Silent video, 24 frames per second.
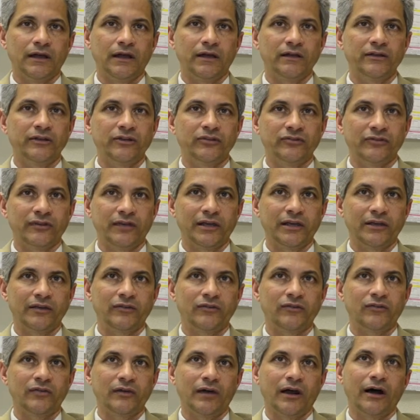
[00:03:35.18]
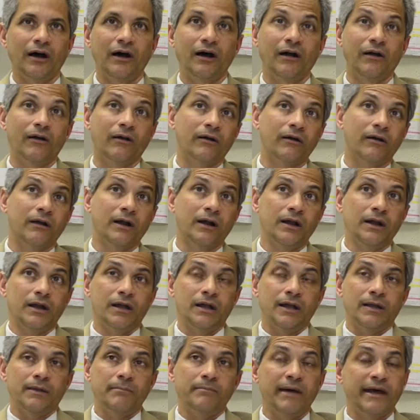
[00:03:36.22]
These kids are
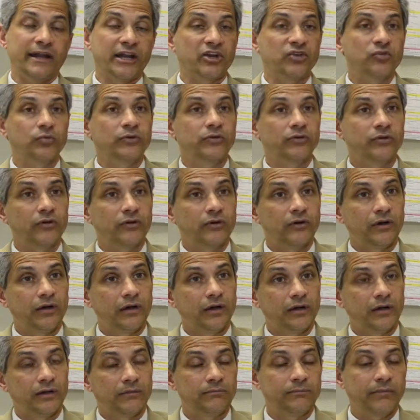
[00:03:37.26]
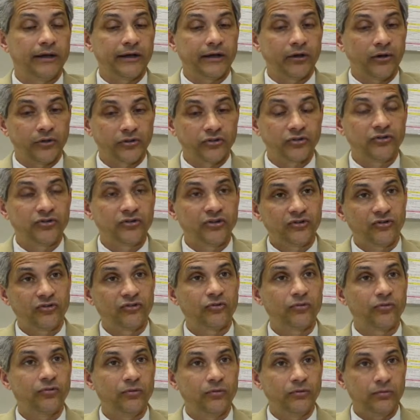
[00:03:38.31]
managed by orthotists
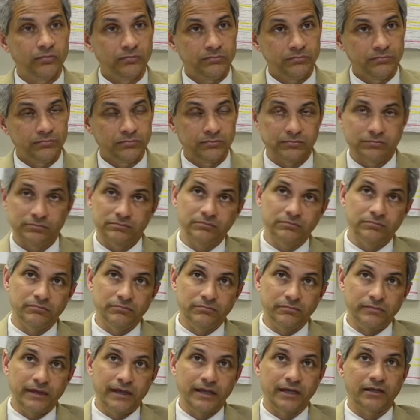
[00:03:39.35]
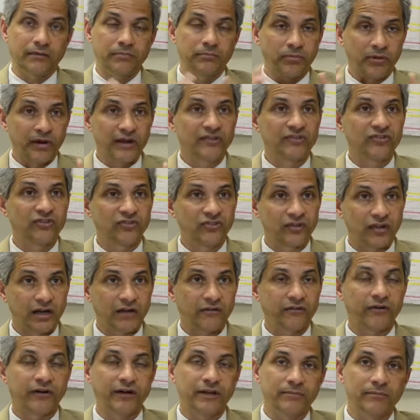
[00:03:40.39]
who make braces that are
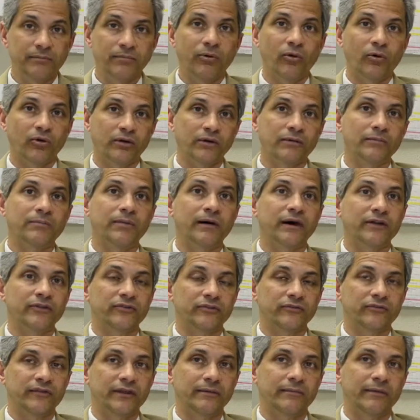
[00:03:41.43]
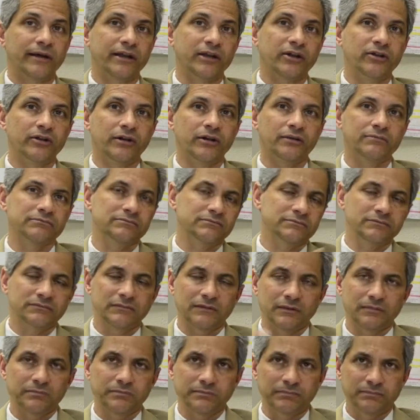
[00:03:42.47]
very important parts
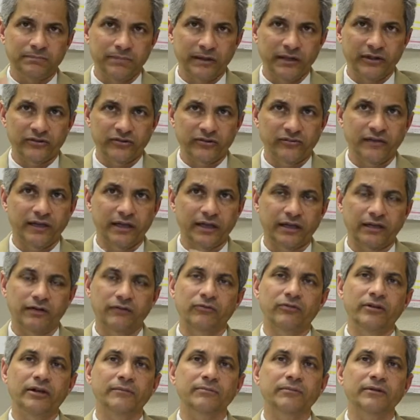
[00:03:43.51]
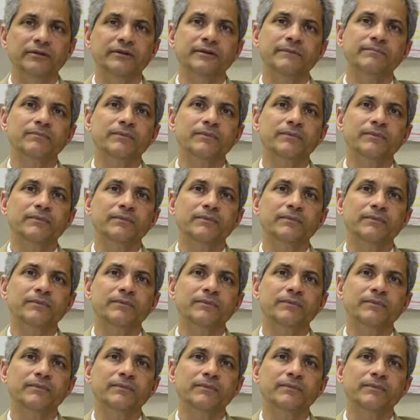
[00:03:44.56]
of their treatment.